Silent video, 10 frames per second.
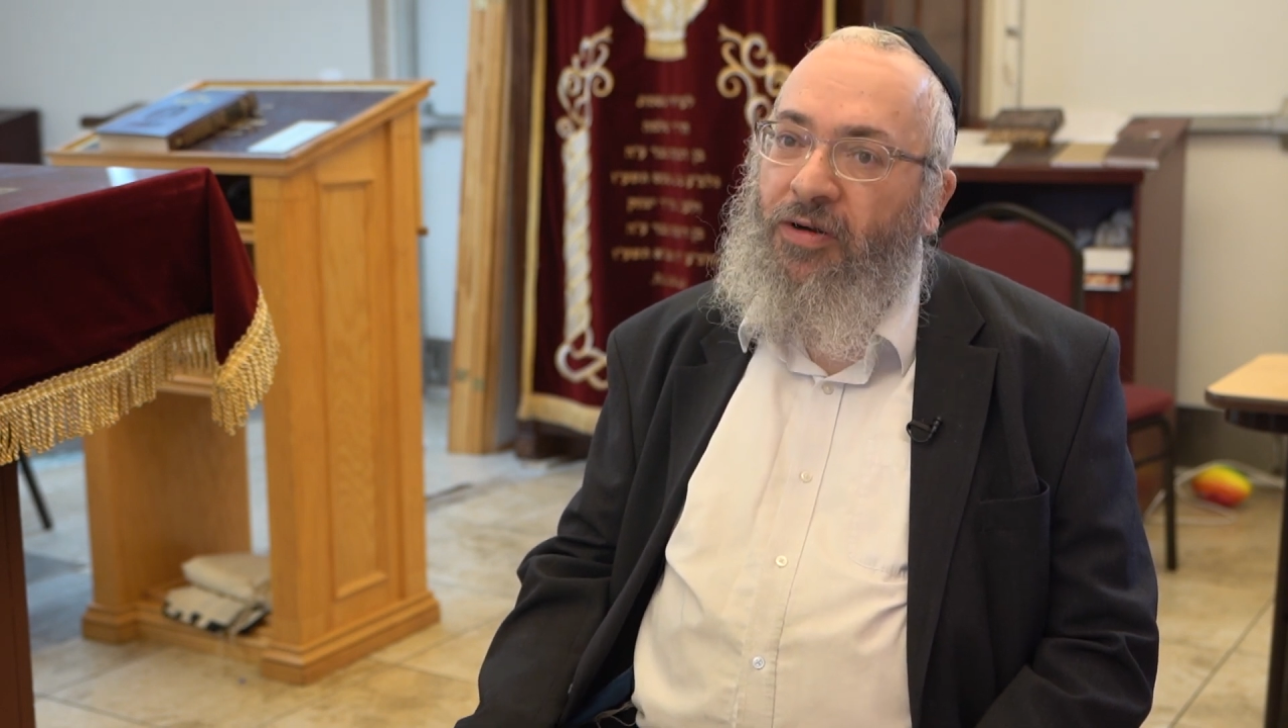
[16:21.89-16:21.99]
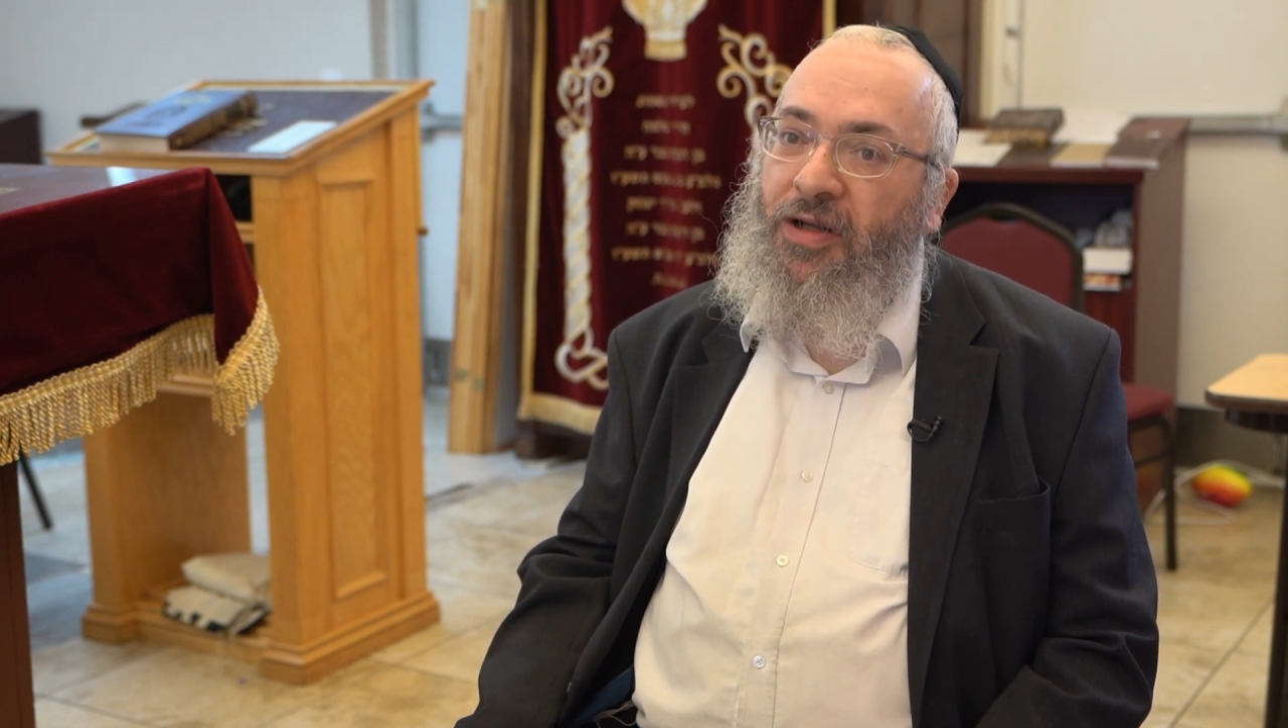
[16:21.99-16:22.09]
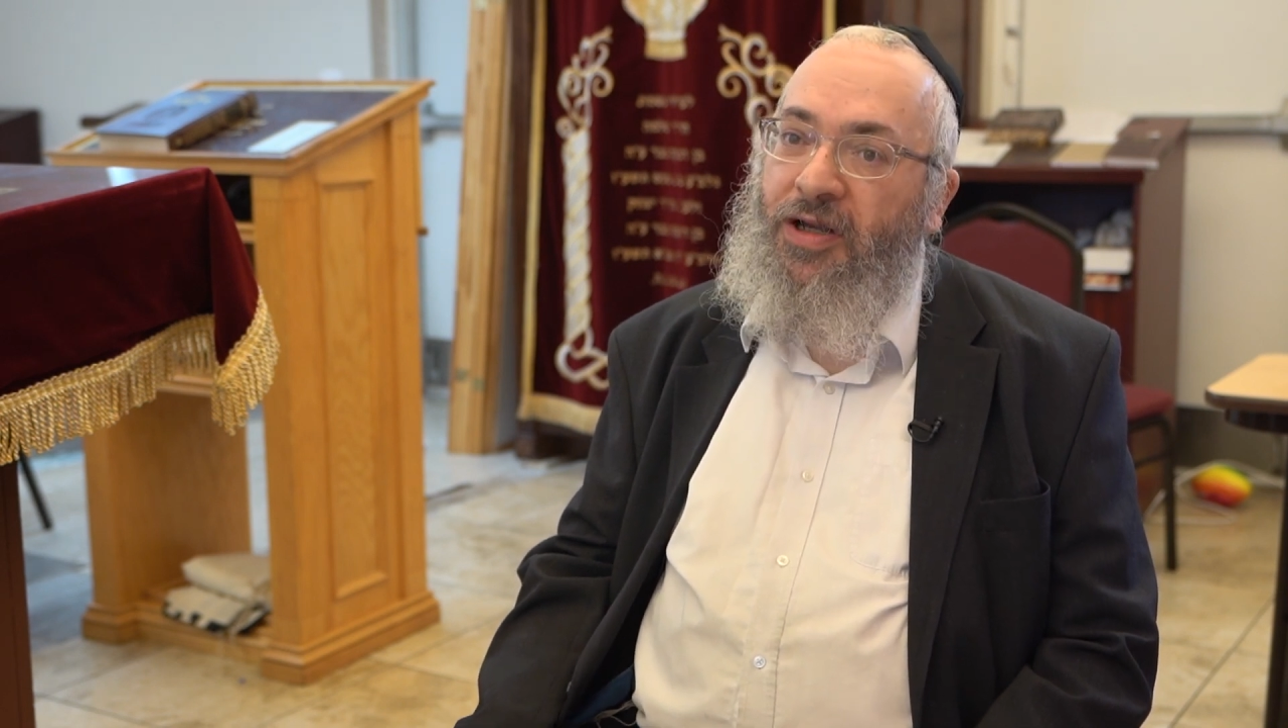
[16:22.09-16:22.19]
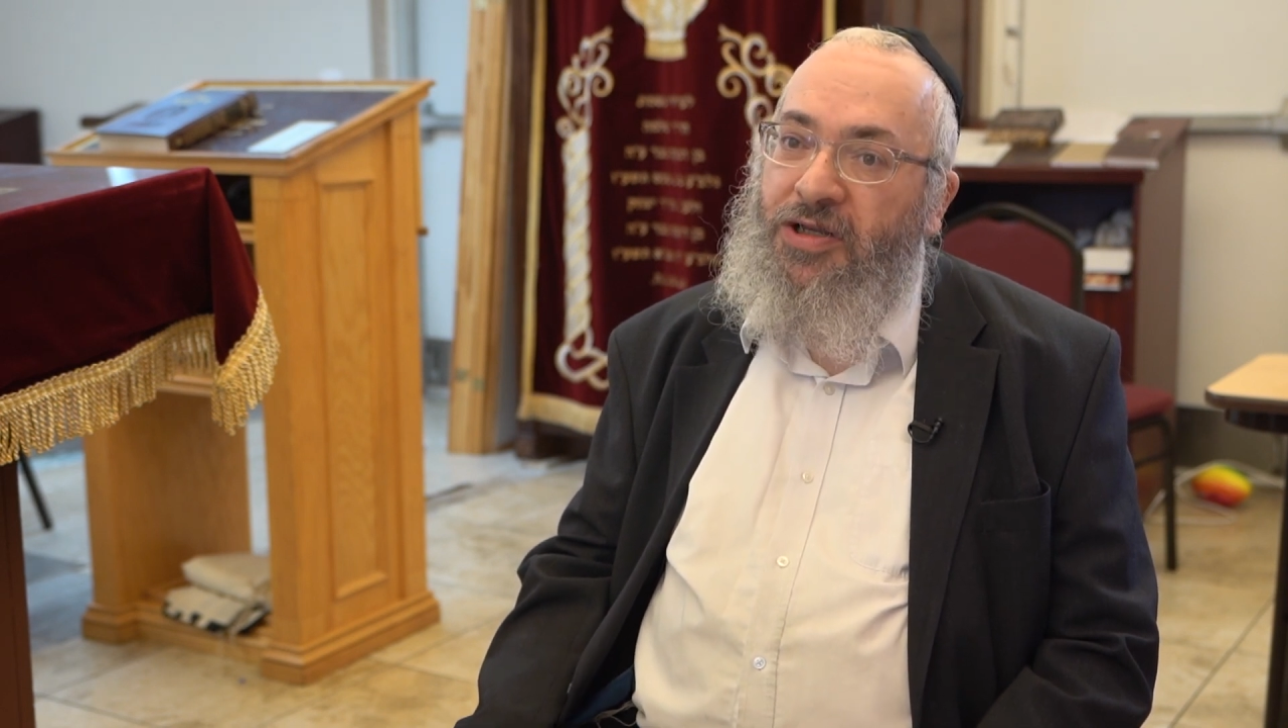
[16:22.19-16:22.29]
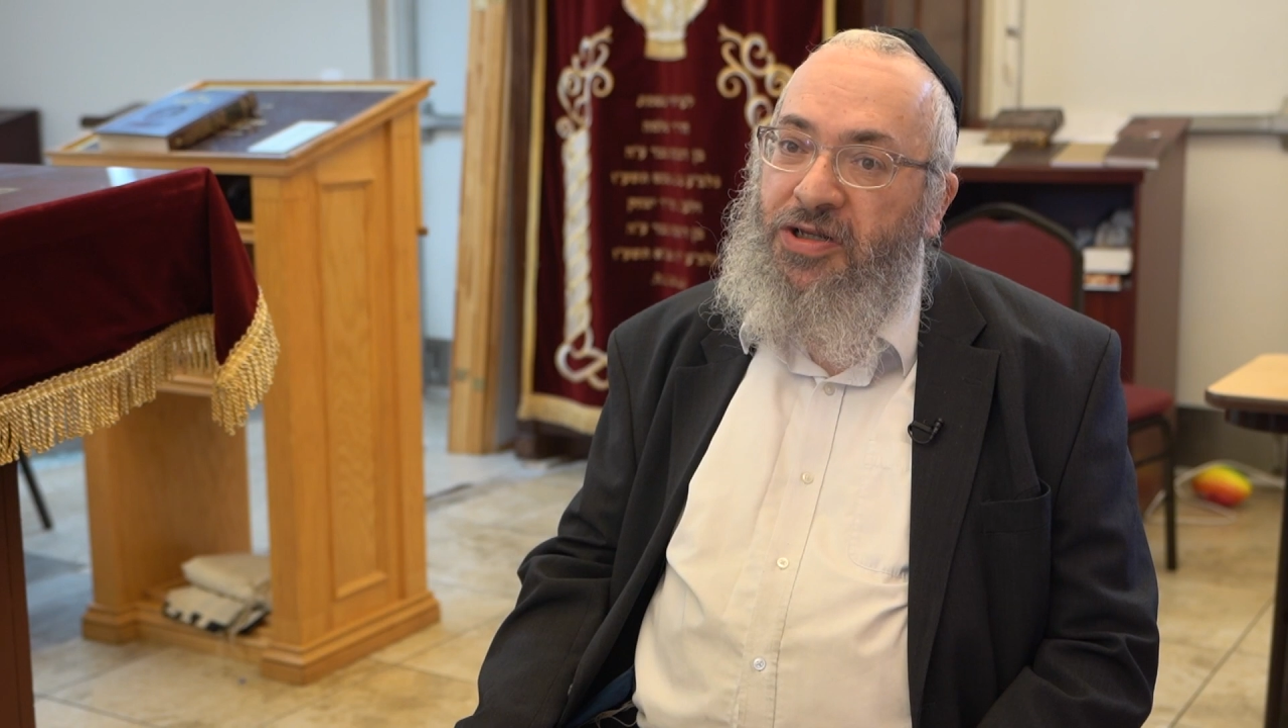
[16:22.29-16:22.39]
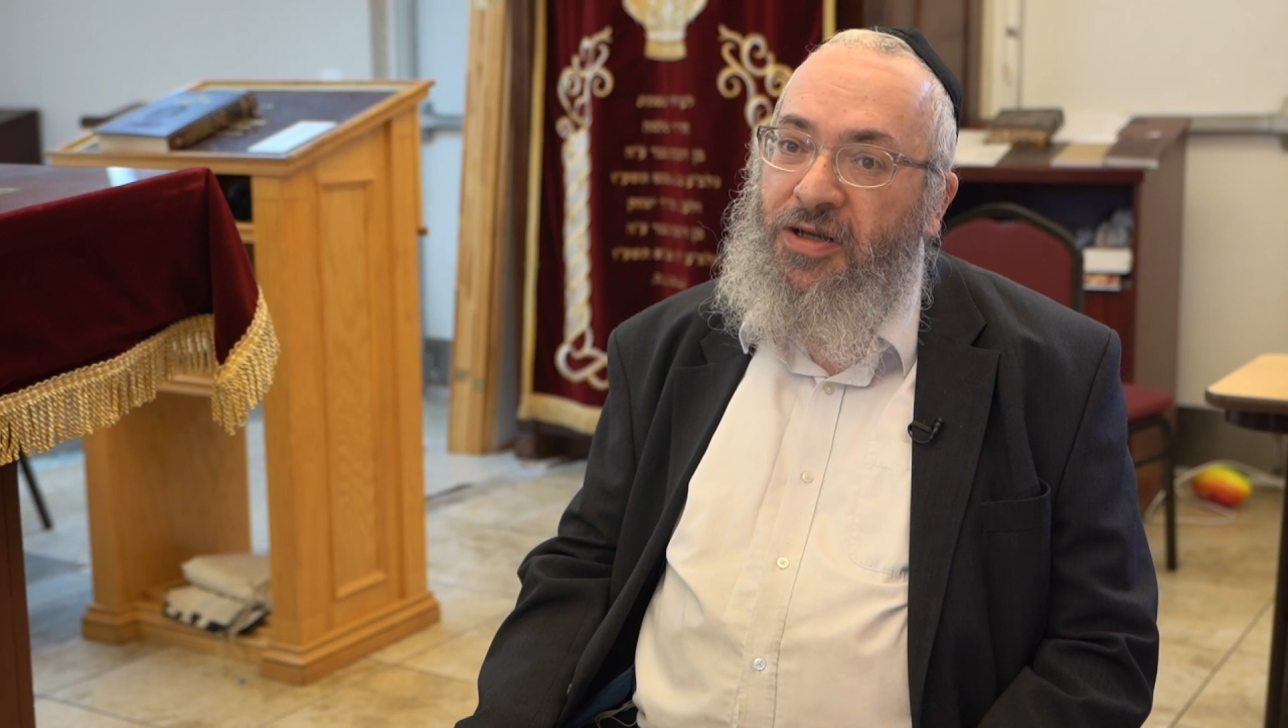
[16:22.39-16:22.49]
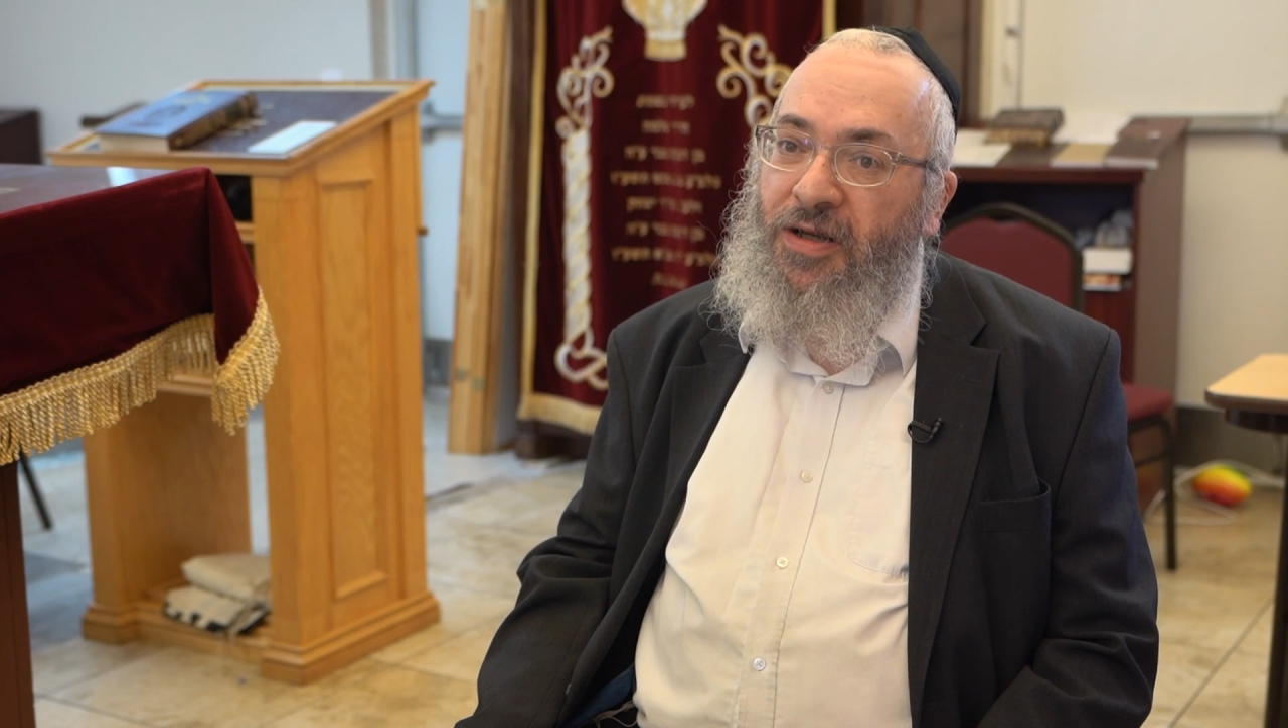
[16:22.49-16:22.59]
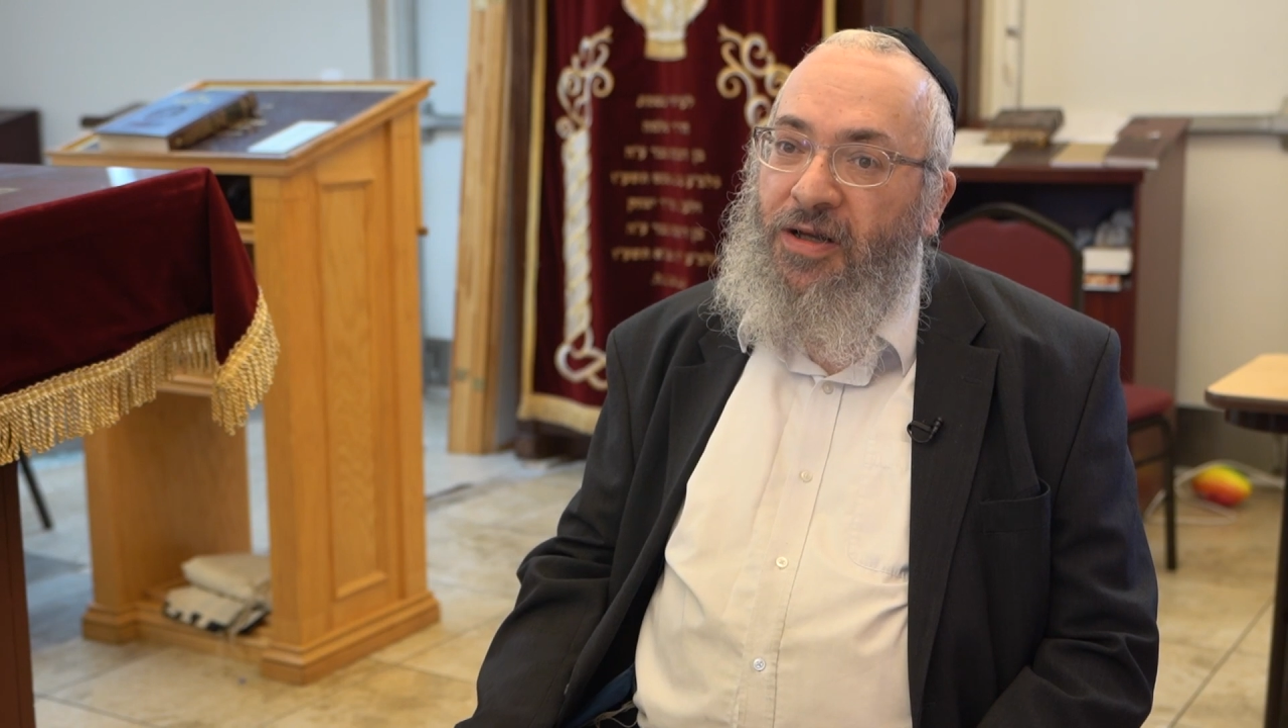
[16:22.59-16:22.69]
in Leeds,